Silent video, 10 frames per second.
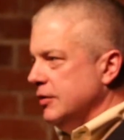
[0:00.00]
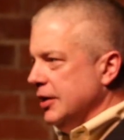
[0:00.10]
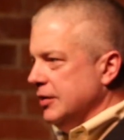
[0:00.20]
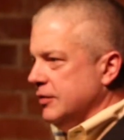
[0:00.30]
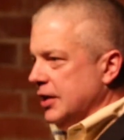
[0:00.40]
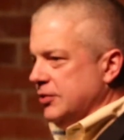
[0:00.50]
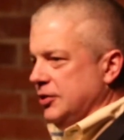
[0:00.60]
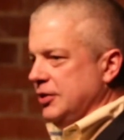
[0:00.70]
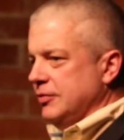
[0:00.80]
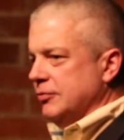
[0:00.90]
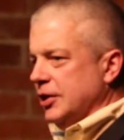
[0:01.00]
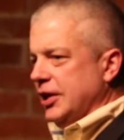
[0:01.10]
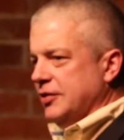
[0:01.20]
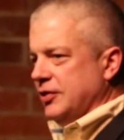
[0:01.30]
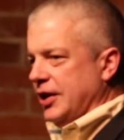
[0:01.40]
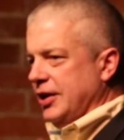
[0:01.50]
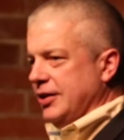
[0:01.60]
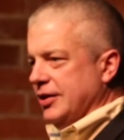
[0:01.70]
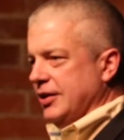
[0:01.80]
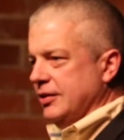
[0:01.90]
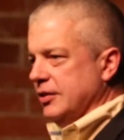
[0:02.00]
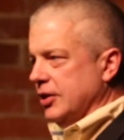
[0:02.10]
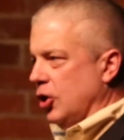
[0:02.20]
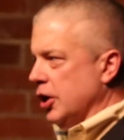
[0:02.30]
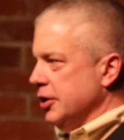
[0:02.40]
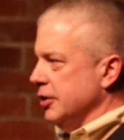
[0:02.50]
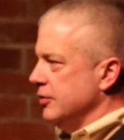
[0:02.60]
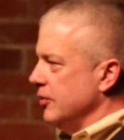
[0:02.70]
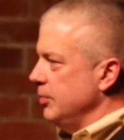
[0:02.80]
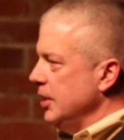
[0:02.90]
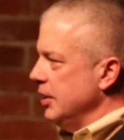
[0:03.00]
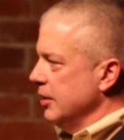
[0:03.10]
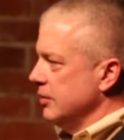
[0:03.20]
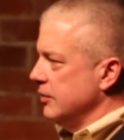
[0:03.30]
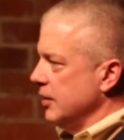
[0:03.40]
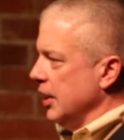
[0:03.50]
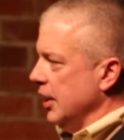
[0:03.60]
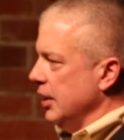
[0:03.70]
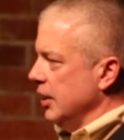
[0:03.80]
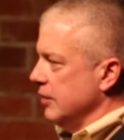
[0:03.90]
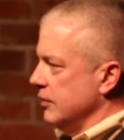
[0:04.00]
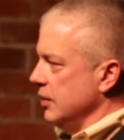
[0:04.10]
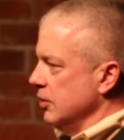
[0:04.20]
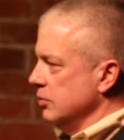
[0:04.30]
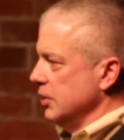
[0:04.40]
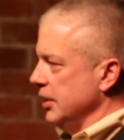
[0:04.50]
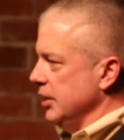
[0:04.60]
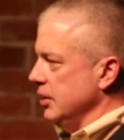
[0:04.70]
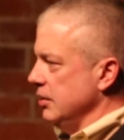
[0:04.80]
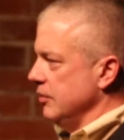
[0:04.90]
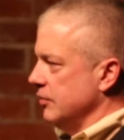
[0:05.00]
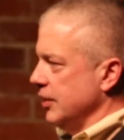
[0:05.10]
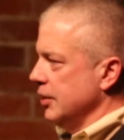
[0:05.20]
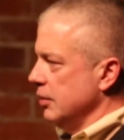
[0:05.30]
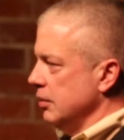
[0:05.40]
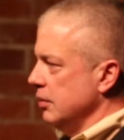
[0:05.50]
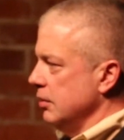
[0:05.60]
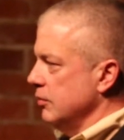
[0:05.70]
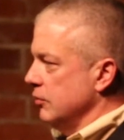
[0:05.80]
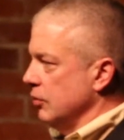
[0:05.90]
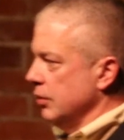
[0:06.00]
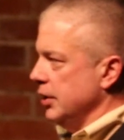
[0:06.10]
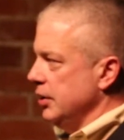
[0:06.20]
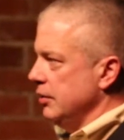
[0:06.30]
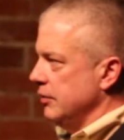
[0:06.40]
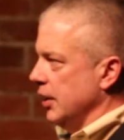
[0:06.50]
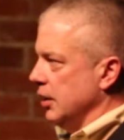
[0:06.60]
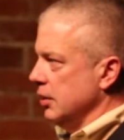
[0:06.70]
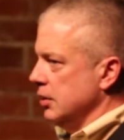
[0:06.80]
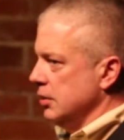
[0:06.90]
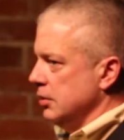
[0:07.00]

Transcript: It's actually really exciting and an honor to be here tonight as the only single storyteller